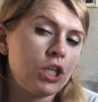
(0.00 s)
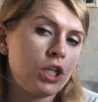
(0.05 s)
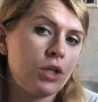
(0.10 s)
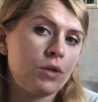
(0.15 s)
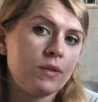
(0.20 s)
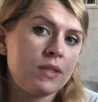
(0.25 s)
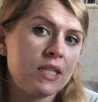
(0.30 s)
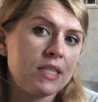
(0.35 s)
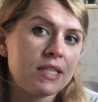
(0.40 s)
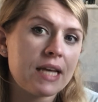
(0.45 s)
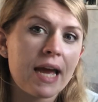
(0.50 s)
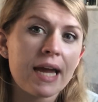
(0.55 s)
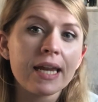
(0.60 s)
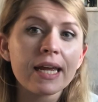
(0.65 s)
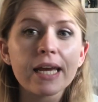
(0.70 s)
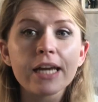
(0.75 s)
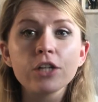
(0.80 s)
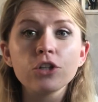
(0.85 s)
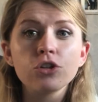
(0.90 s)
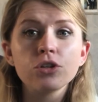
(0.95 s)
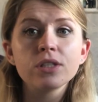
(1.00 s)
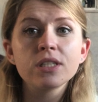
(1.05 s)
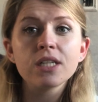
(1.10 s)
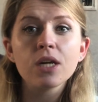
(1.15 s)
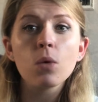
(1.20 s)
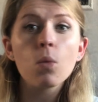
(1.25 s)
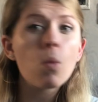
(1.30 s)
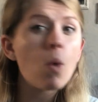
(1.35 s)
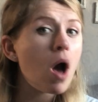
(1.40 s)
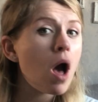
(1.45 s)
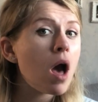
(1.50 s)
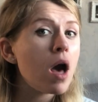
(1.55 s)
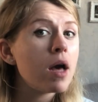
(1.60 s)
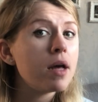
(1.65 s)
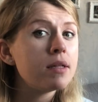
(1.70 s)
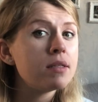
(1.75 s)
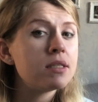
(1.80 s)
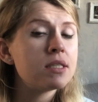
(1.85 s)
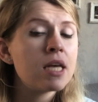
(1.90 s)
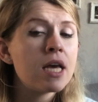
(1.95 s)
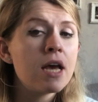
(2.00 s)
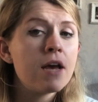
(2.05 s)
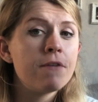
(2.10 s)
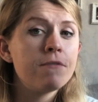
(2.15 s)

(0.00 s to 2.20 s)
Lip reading: uses? Any interesting words?